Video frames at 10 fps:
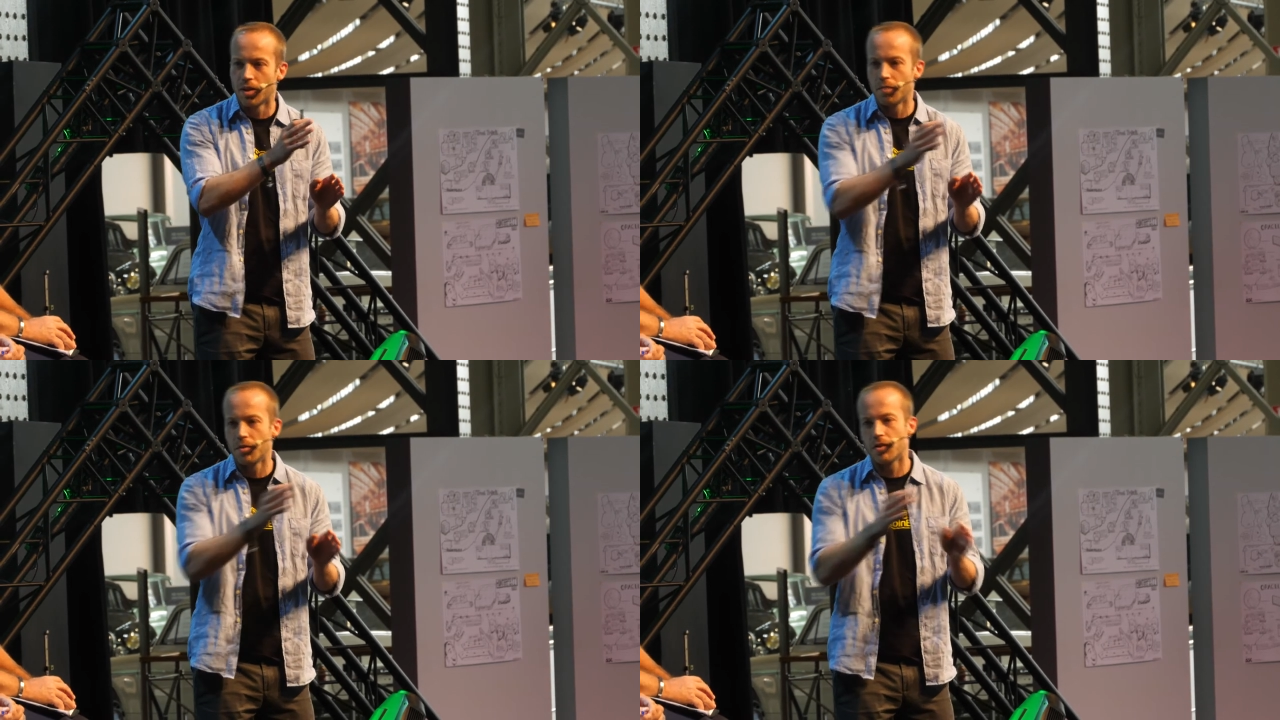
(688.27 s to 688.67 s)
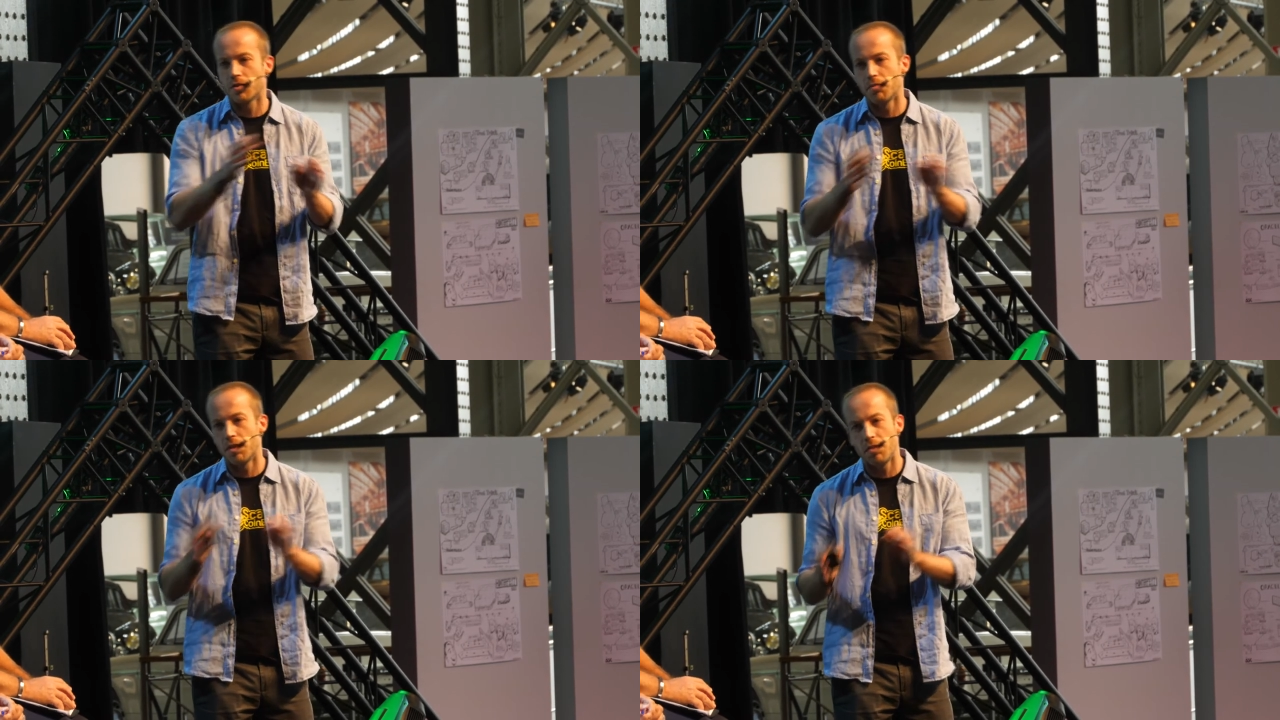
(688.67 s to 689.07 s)
because
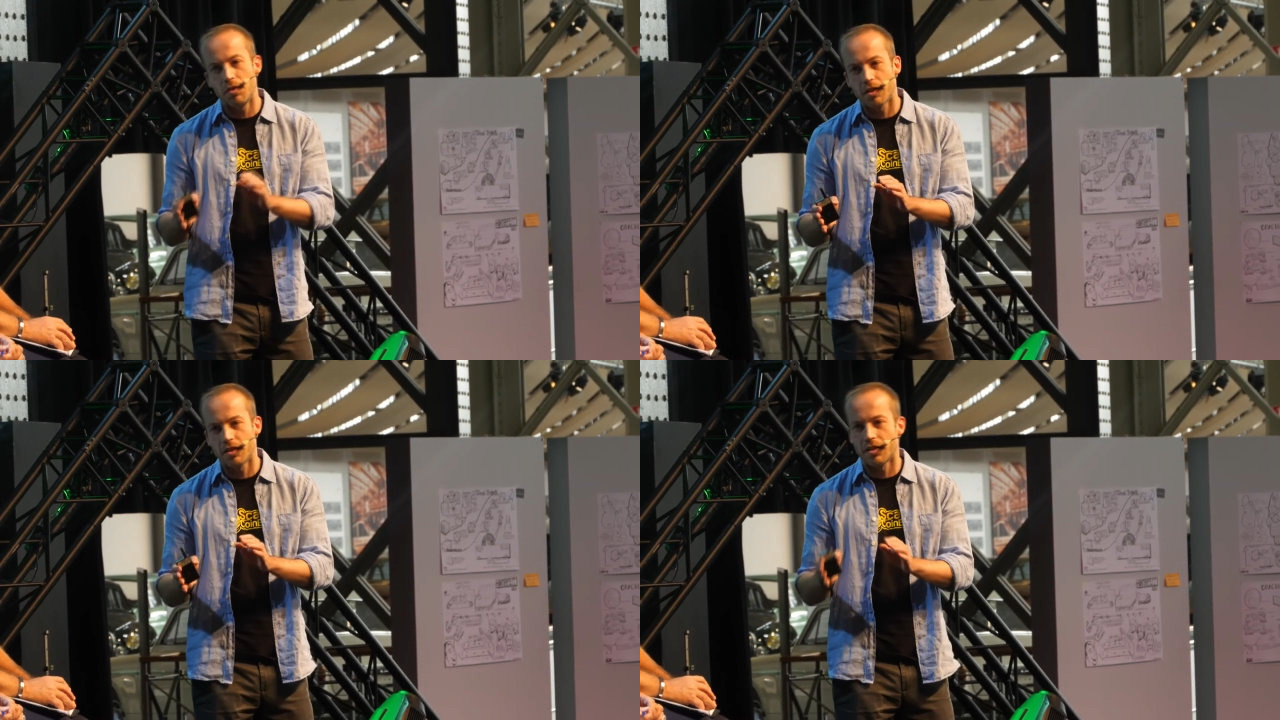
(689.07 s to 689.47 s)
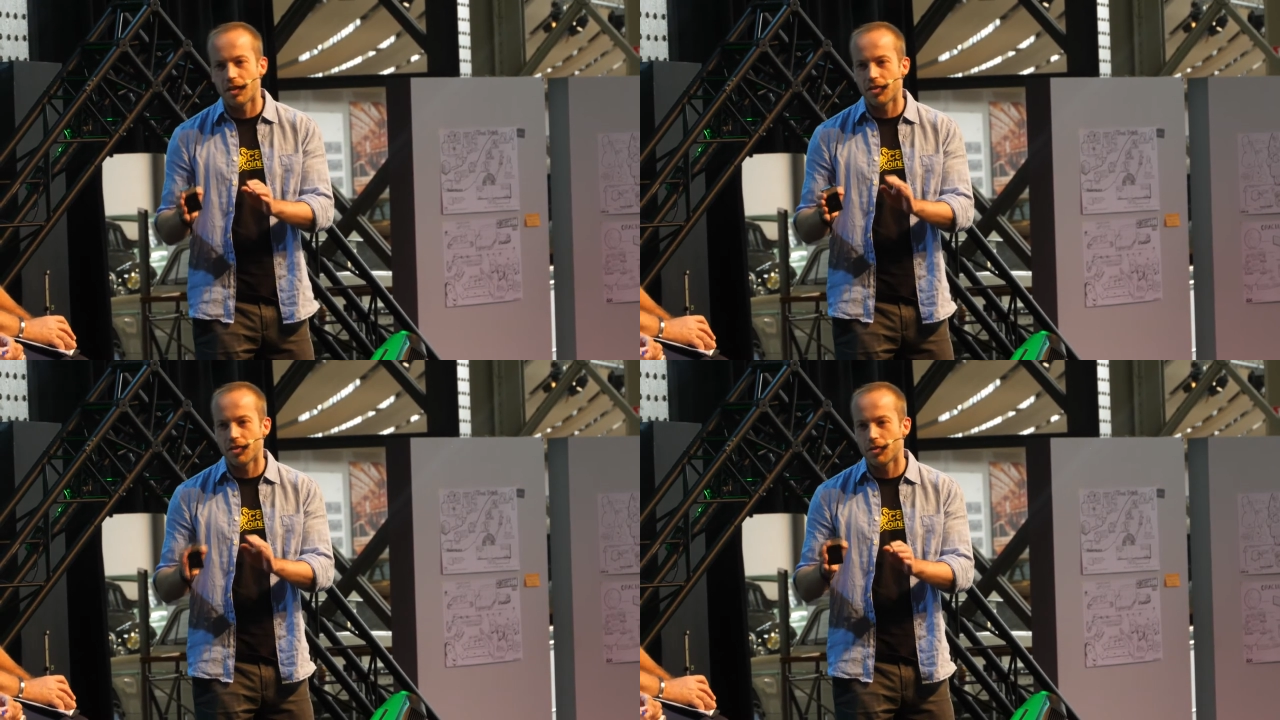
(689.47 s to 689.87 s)
maybe you can
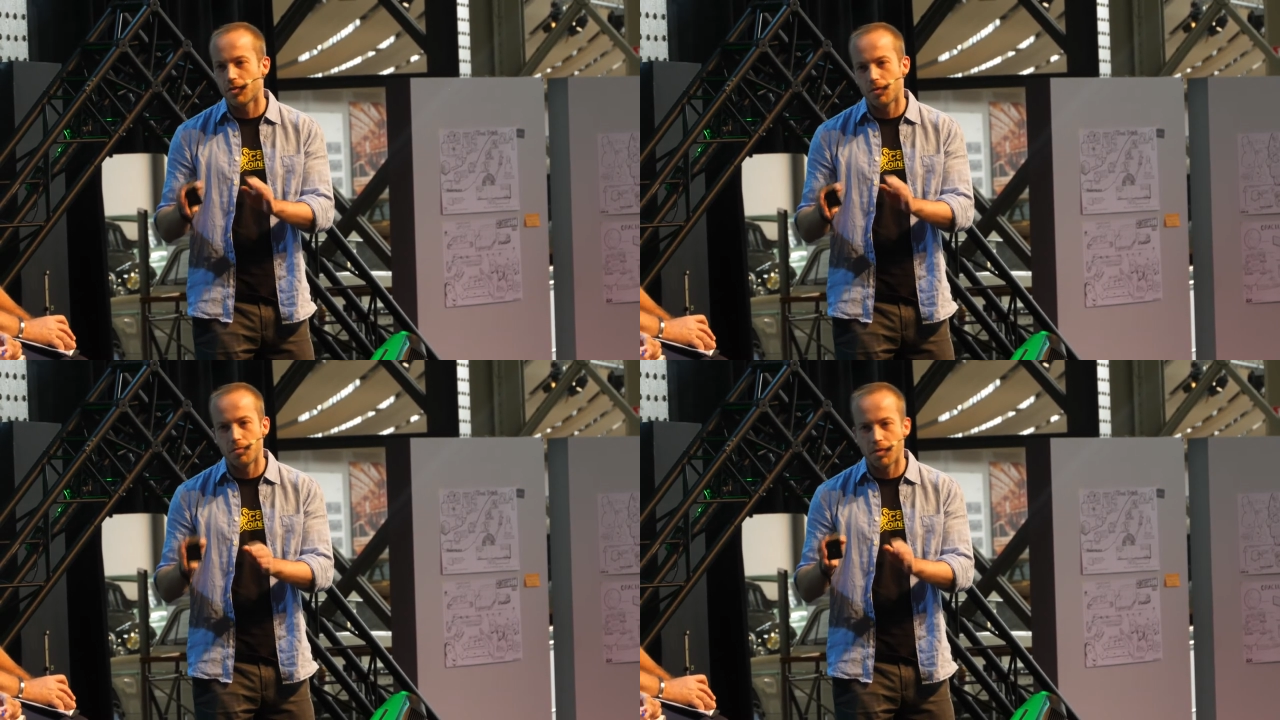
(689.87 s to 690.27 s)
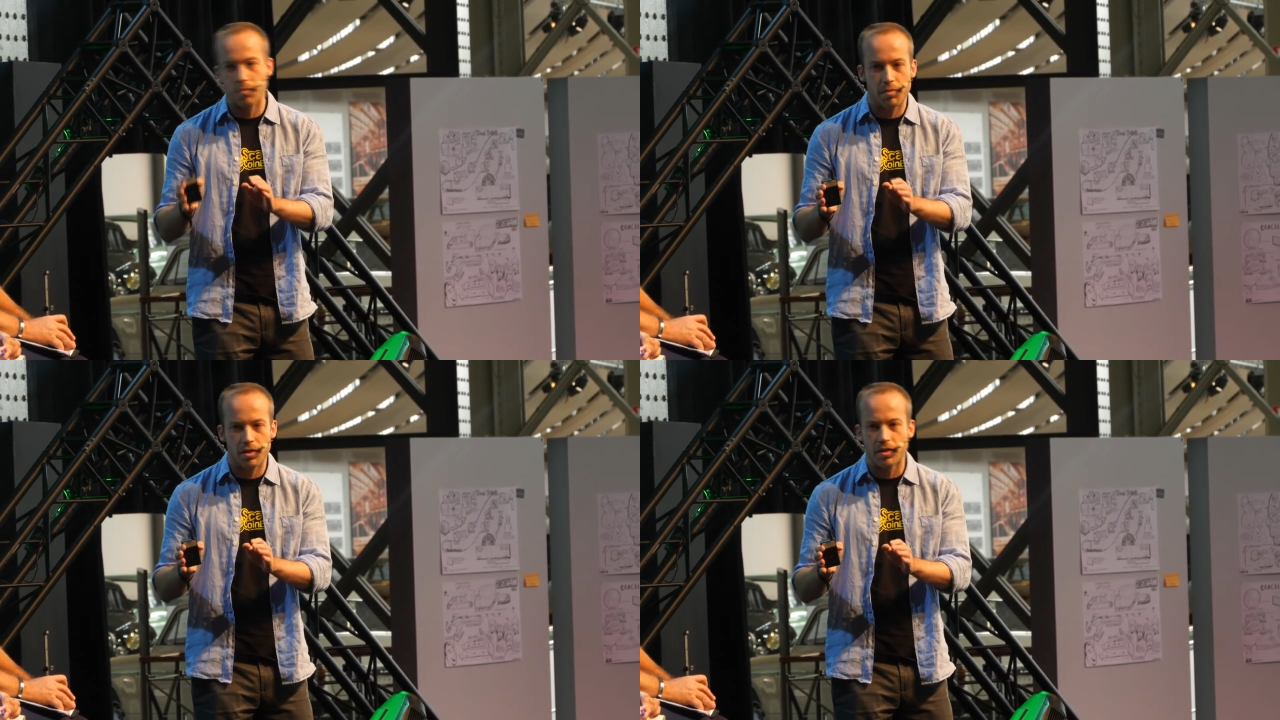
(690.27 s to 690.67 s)
trust the consumer,
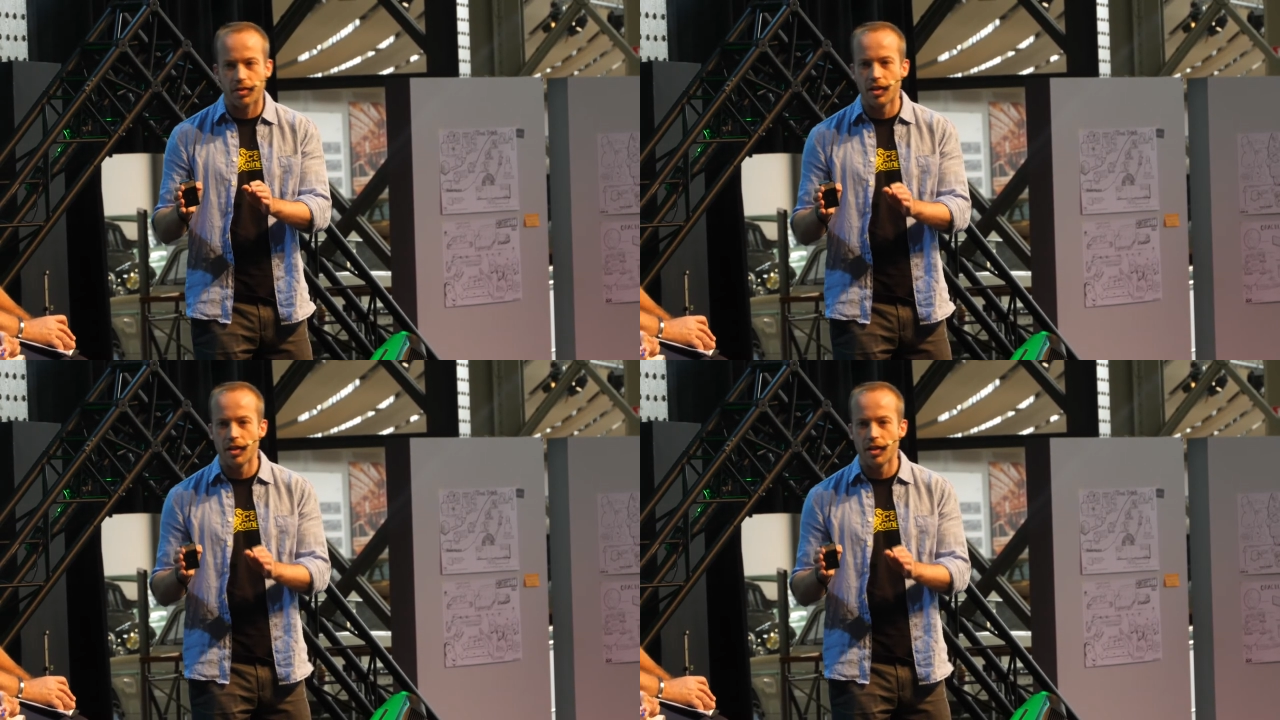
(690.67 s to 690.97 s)
maybe not.